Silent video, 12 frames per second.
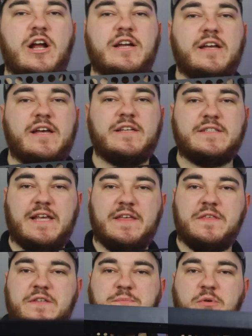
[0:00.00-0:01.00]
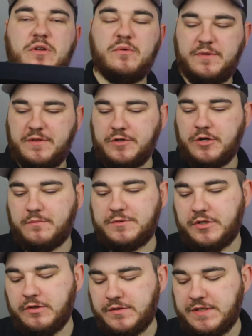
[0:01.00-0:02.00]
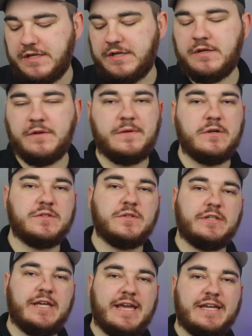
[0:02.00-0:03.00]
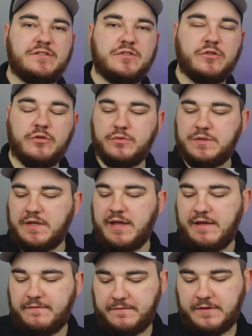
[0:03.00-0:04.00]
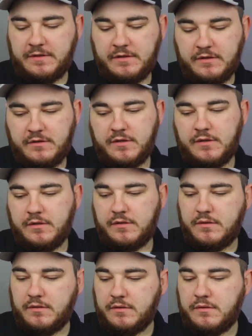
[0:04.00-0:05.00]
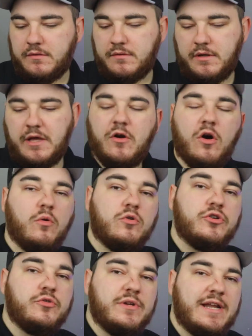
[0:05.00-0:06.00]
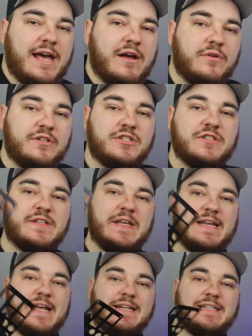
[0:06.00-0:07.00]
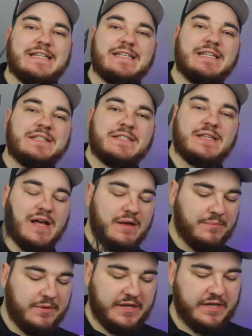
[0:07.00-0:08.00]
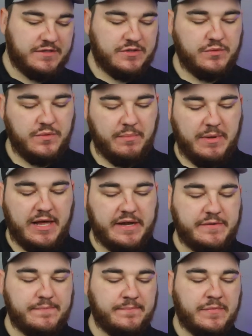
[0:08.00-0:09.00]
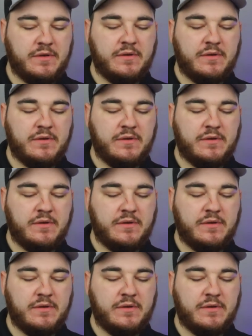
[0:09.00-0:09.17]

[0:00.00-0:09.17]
Alright guys, at this point with your grub screws in, there's only 8 screws left. And all we're doing now is just connecting this top plate to the bottom.